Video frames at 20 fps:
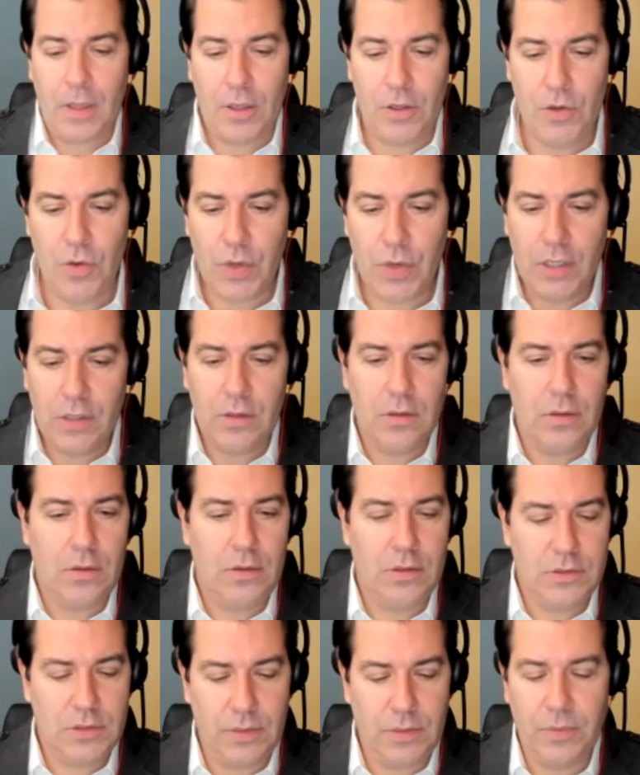You can,
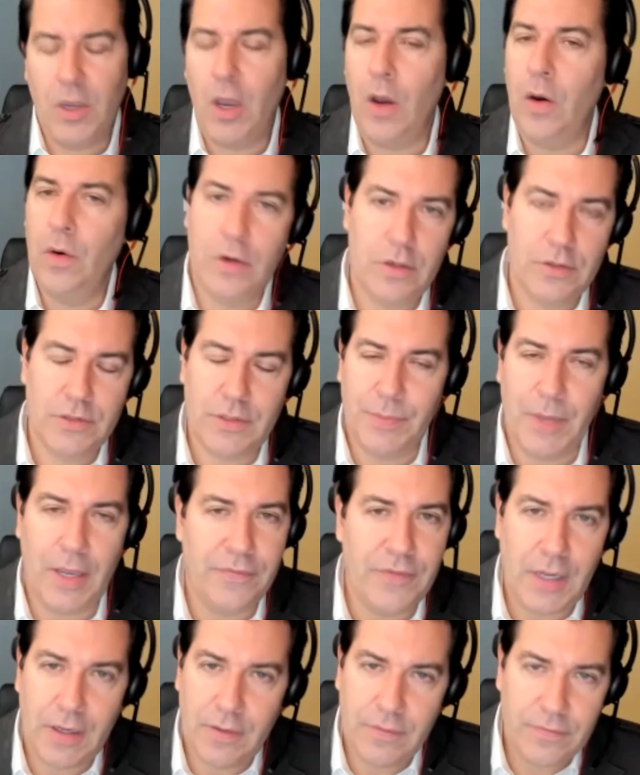some coders, I mean,
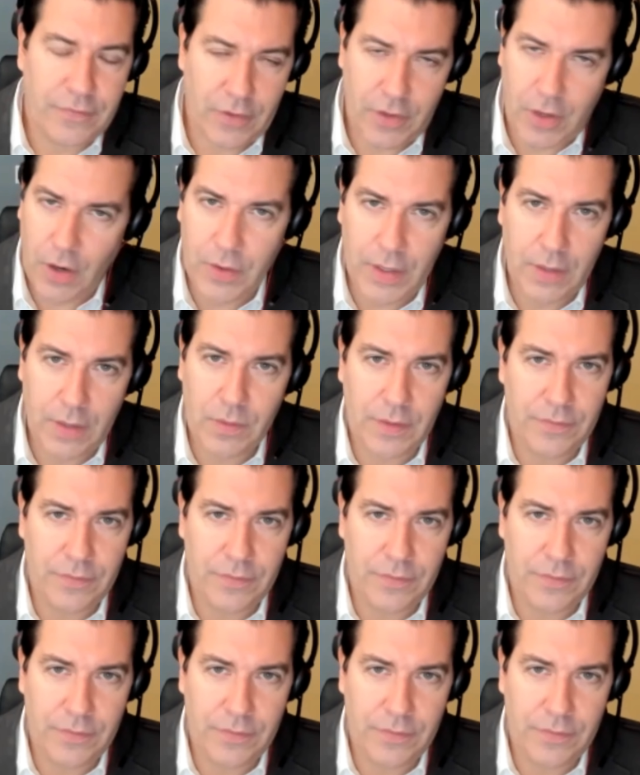I've done it for coding